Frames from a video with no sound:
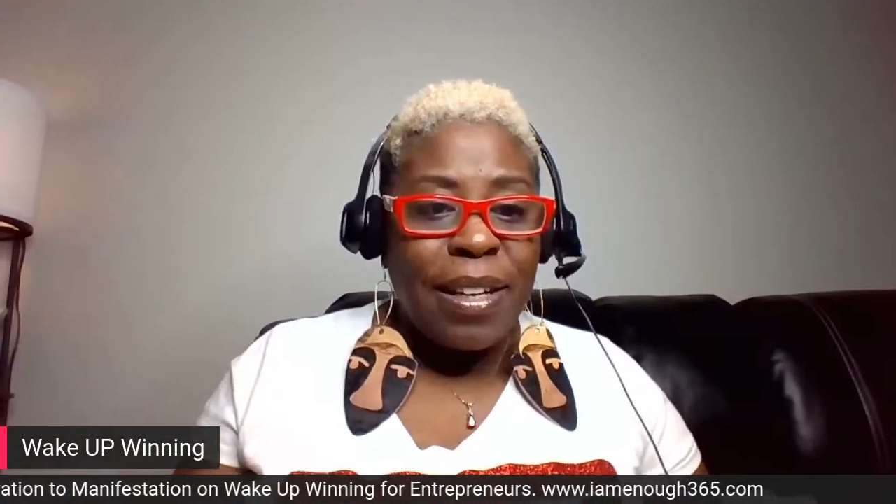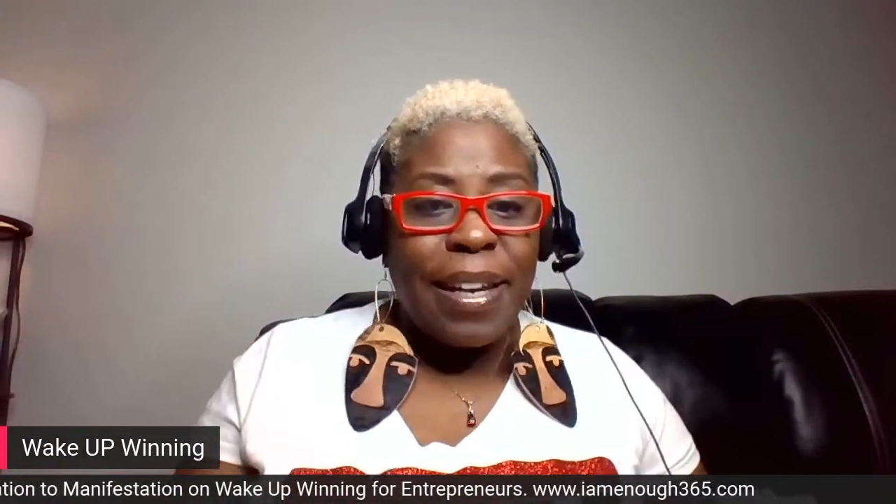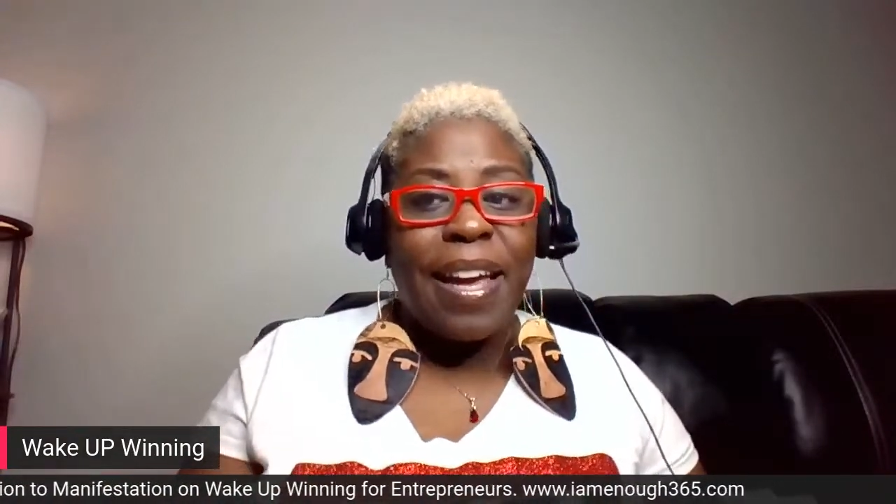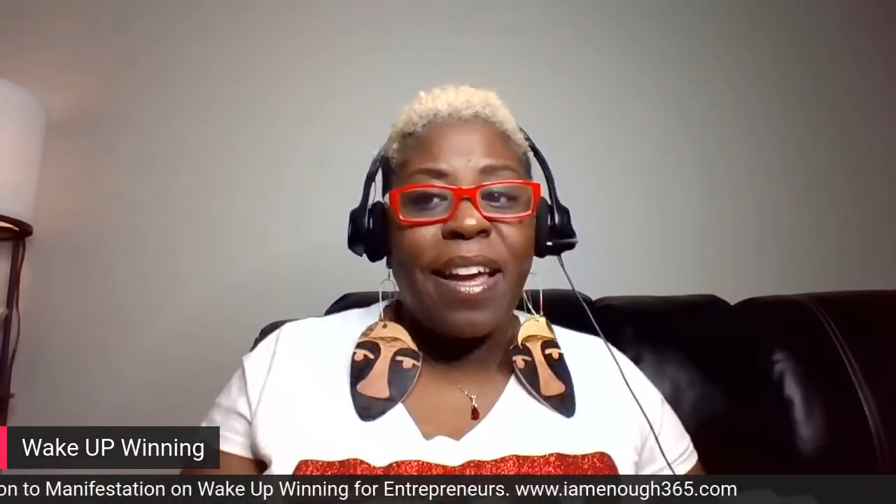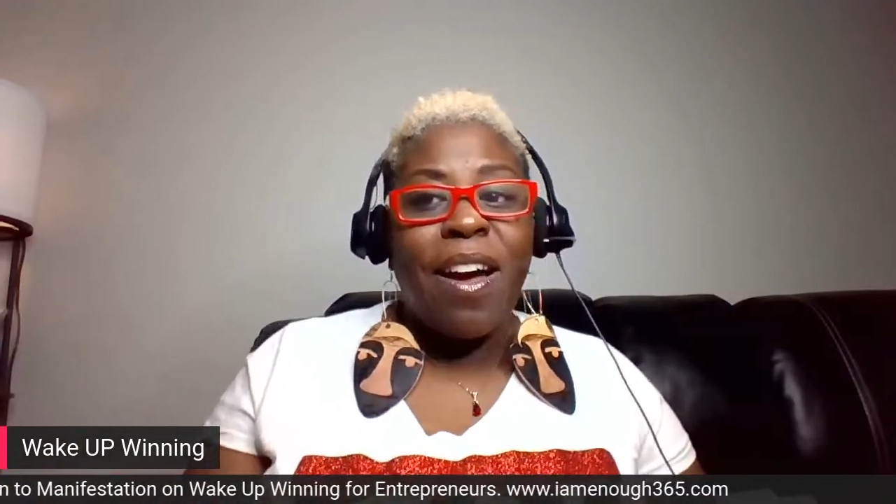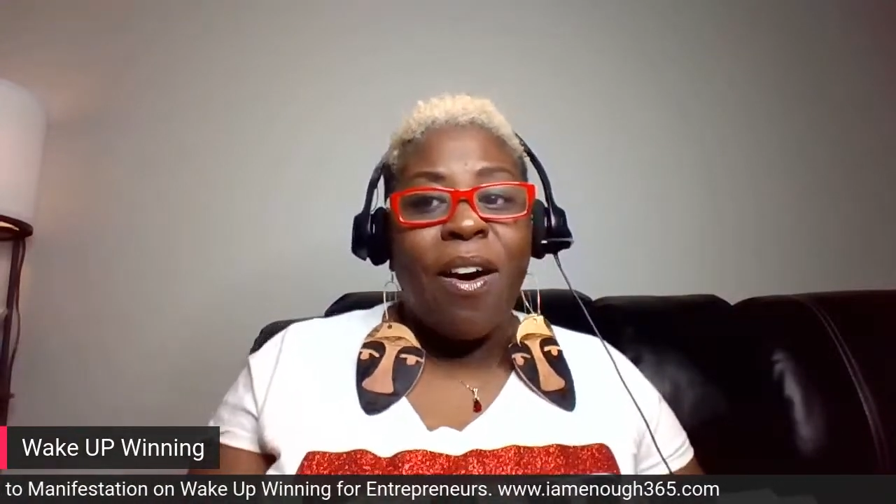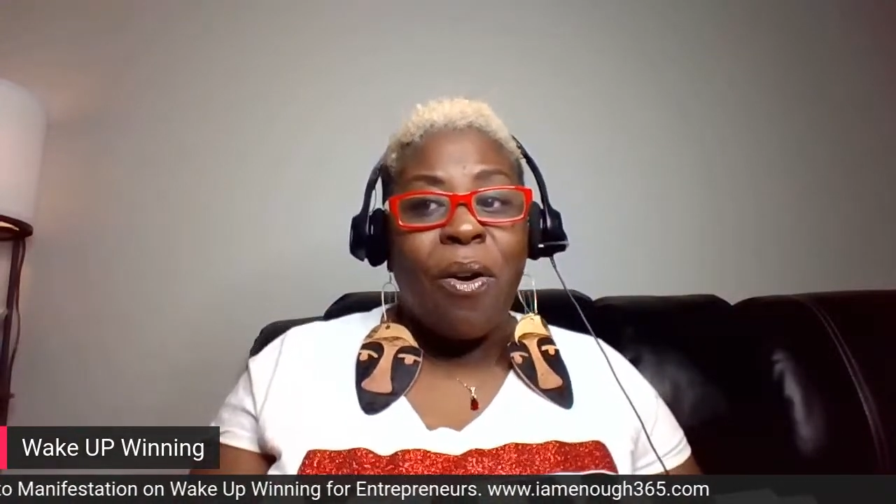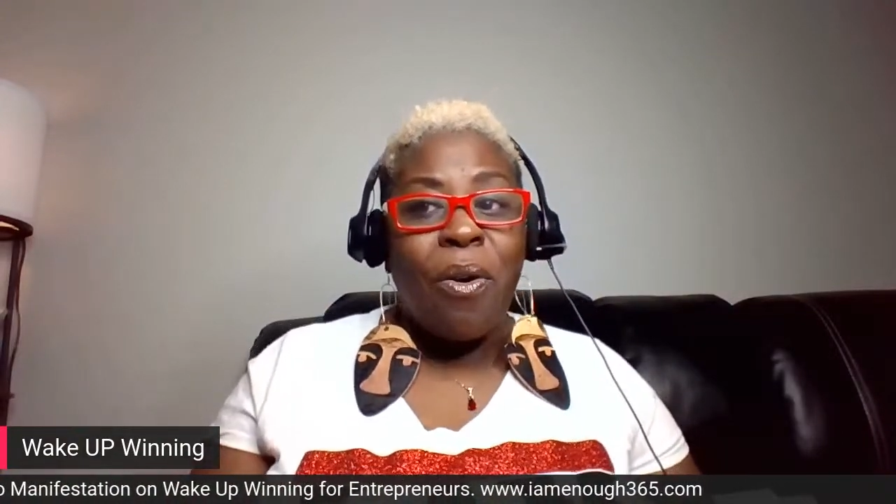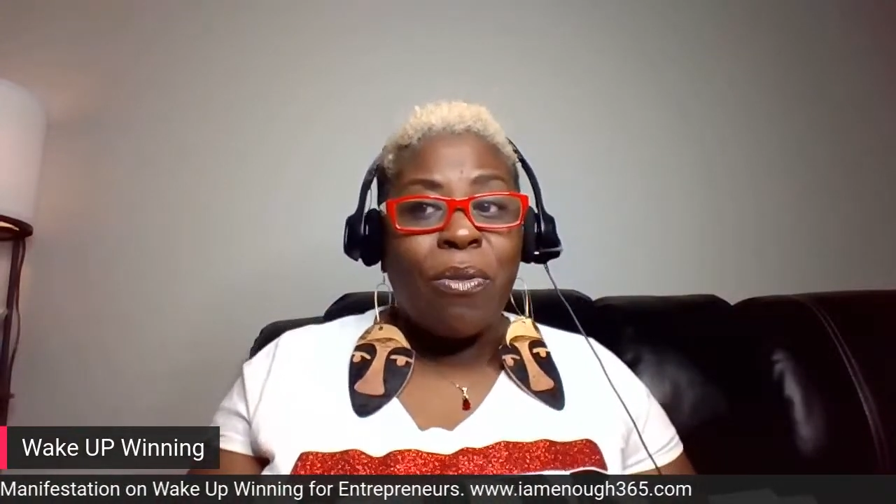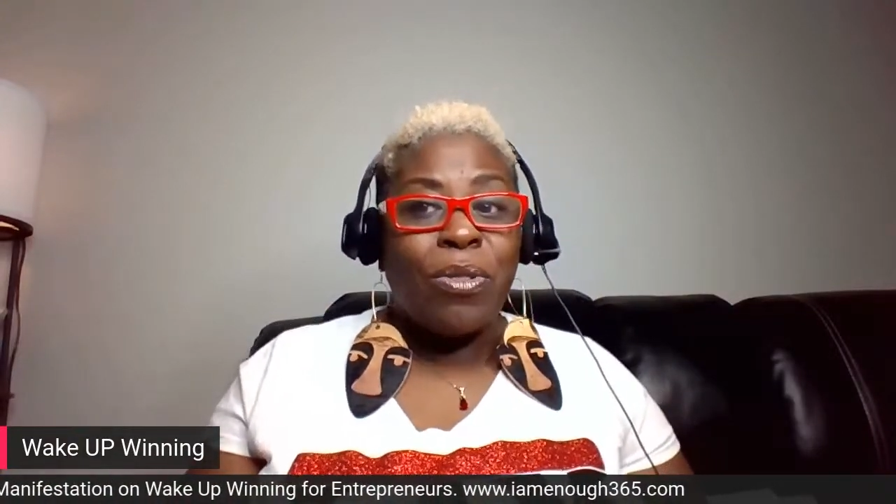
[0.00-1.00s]
Like,
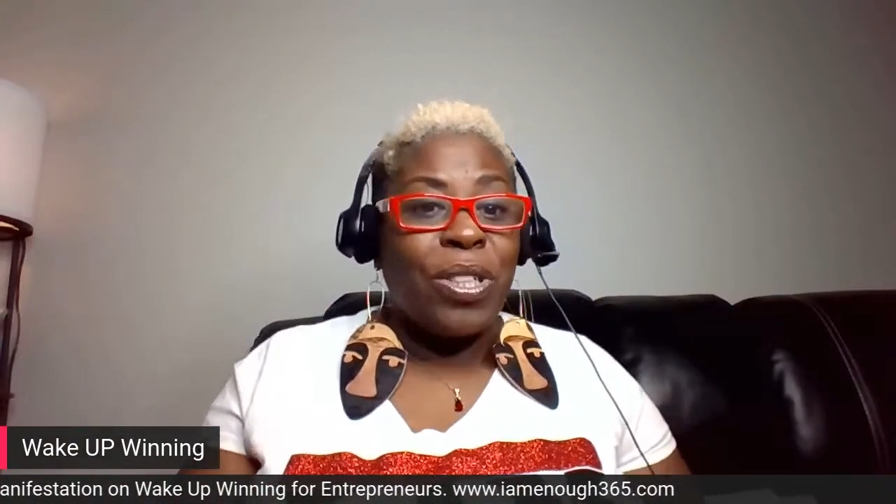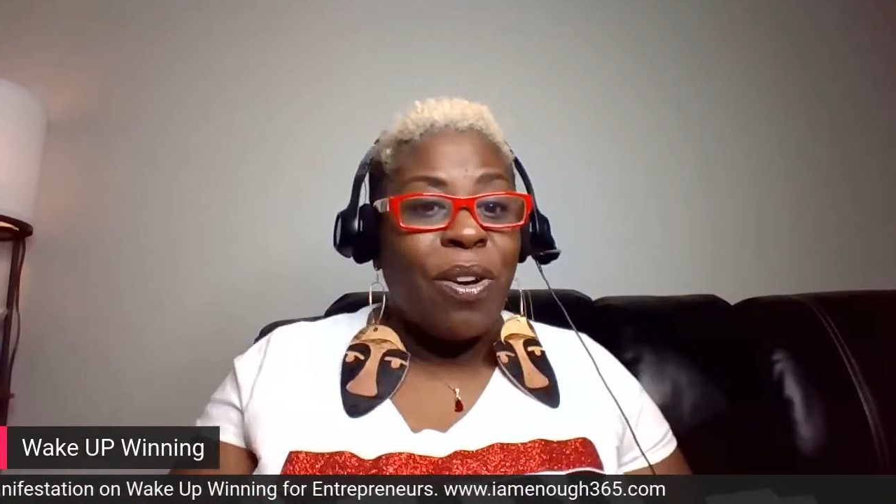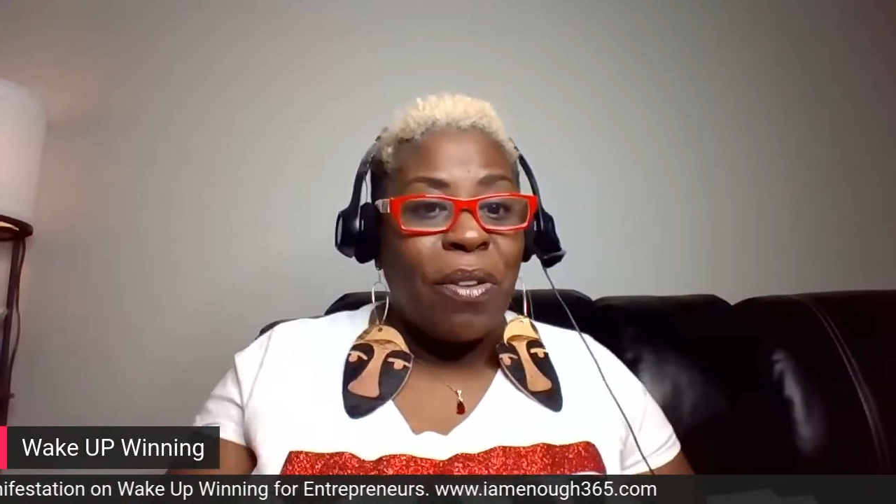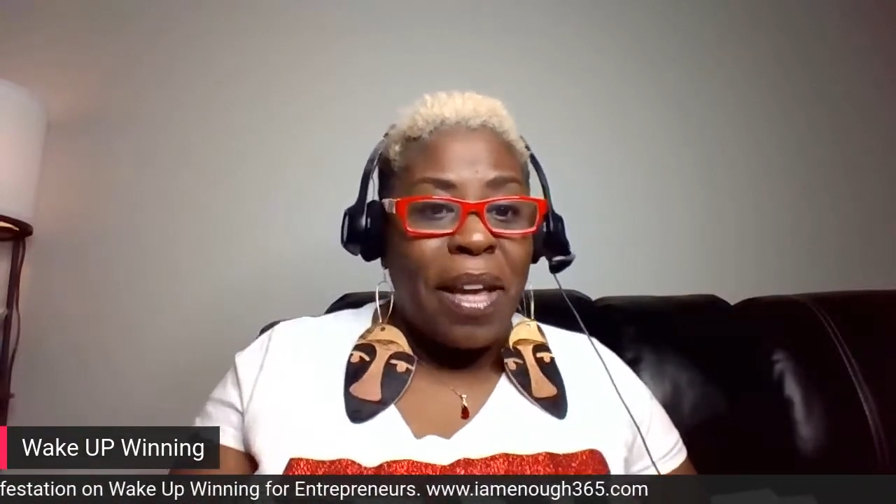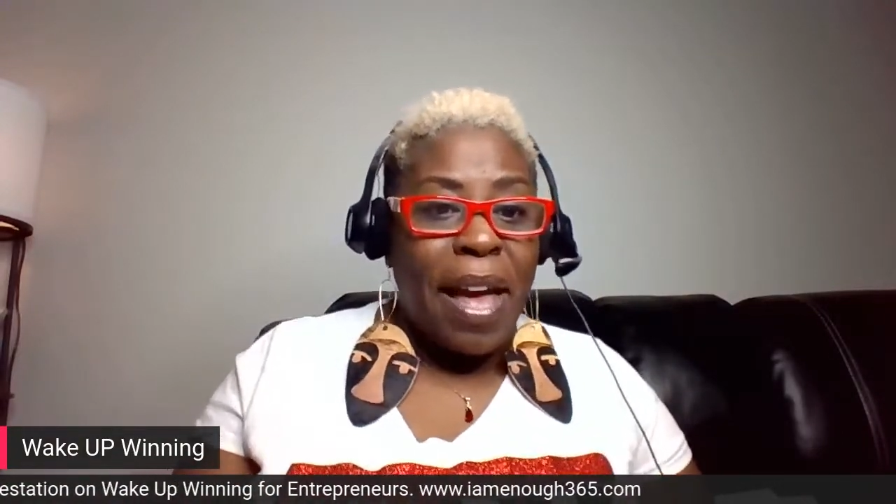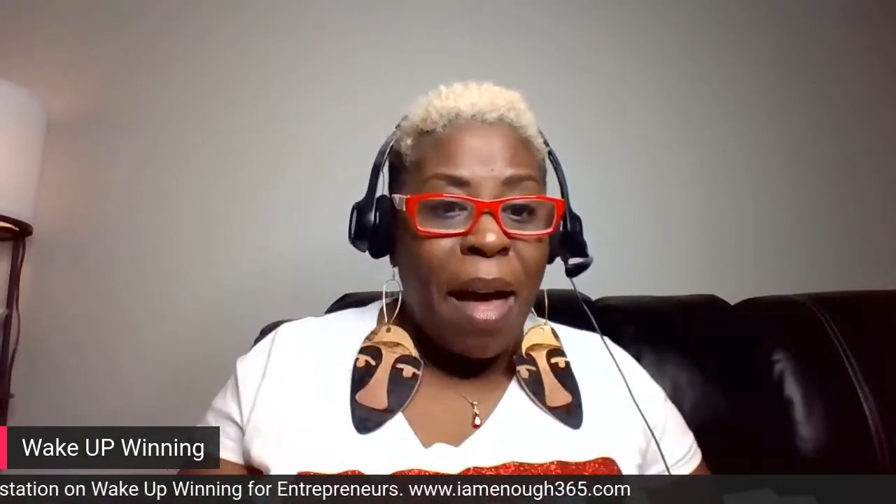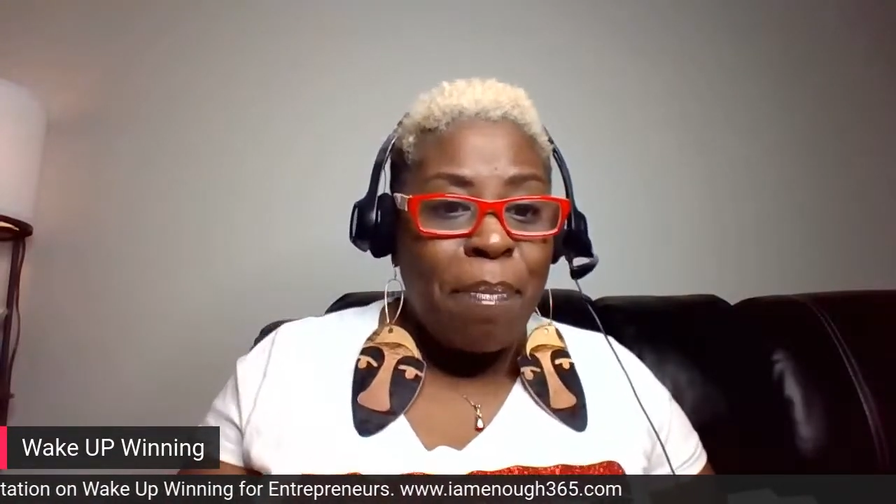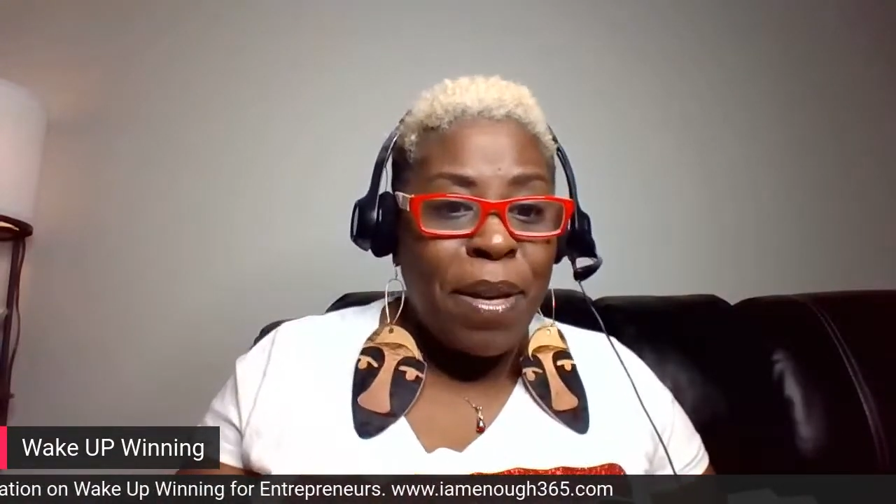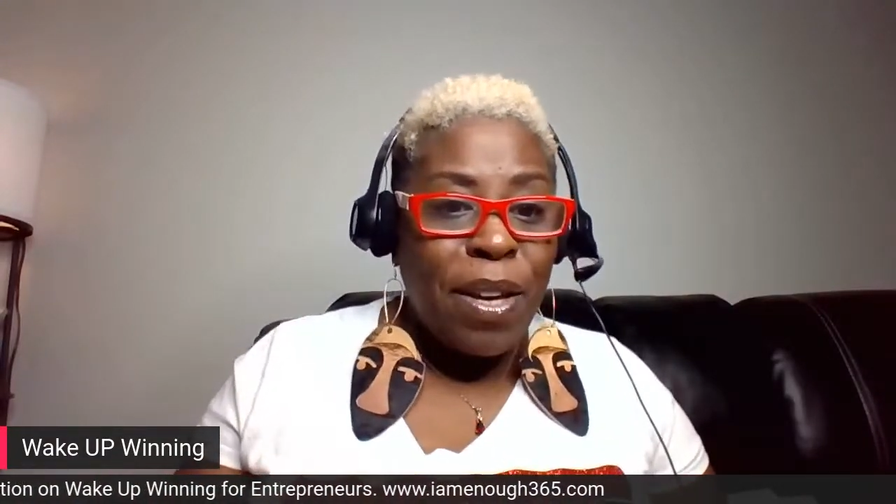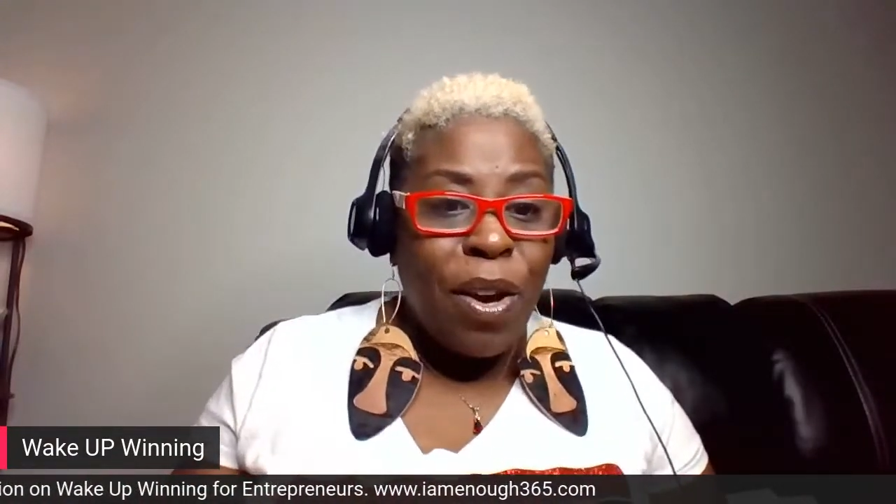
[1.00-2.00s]
oh, she only
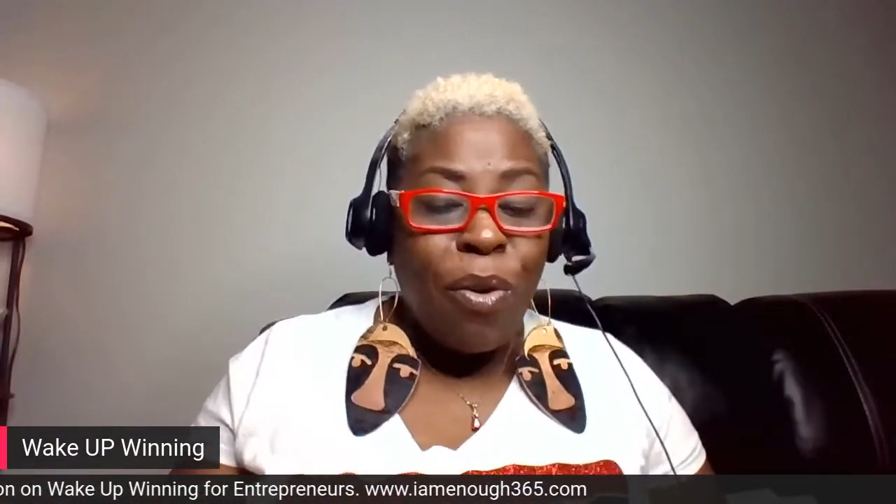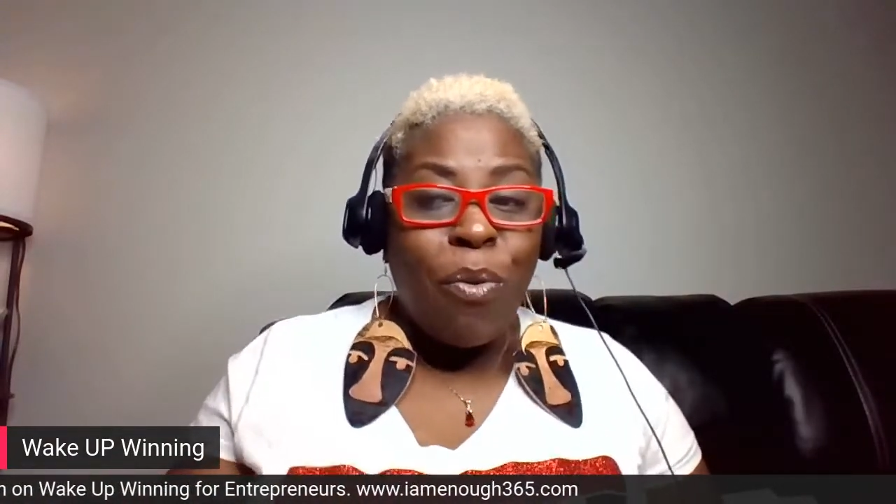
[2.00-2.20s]
happy